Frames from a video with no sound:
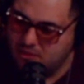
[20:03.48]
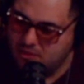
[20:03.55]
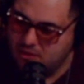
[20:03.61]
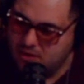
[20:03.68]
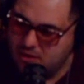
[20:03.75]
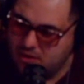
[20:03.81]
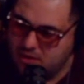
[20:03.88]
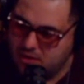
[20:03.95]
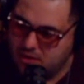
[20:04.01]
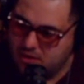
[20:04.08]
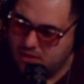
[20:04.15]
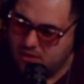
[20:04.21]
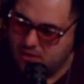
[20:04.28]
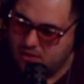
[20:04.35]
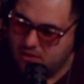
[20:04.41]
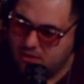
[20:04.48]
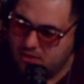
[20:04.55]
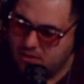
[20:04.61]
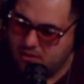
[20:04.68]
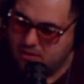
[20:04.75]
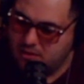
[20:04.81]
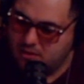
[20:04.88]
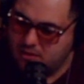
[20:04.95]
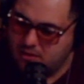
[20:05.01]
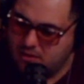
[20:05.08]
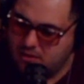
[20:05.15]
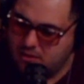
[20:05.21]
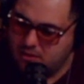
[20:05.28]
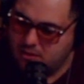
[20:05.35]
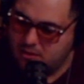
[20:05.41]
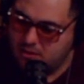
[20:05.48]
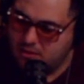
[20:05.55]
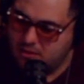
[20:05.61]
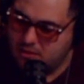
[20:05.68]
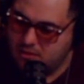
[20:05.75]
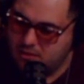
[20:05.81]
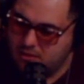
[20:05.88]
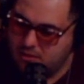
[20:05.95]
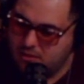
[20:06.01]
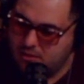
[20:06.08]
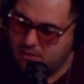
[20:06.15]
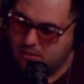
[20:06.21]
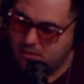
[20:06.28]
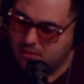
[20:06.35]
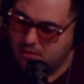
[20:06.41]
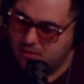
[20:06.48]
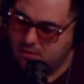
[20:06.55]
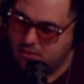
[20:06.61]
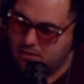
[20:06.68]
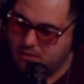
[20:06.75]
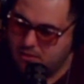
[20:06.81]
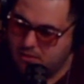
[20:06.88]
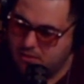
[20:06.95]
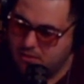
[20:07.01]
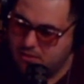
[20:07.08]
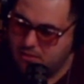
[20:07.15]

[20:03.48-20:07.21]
(silent)